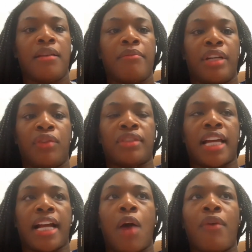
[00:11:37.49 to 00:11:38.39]
But it was
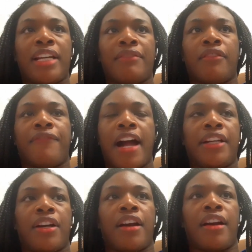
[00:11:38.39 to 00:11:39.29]
like I wasn't even
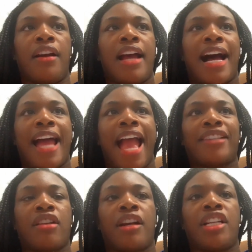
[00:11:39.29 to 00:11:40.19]
fighting her. I
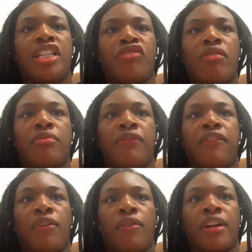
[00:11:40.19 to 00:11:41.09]
asked her could she sweep the
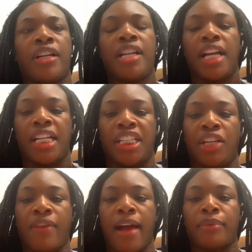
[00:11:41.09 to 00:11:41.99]
floor, and she
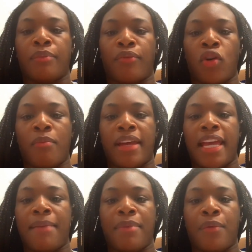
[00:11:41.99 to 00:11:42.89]
grabbed the broom and
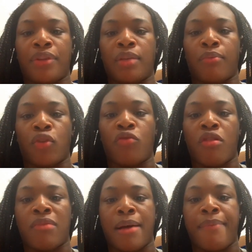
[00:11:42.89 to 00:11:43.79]
hit me with the broom
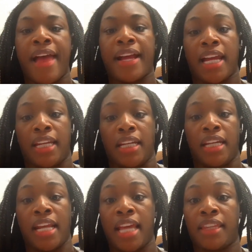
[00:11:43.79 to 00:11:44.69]
on my back, and the
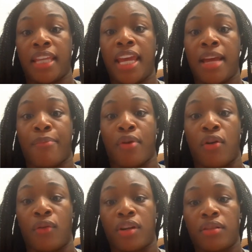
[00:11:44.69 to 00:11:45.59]
dang thing
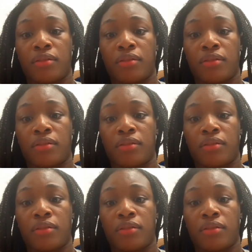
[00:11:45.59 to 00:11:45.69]
broke.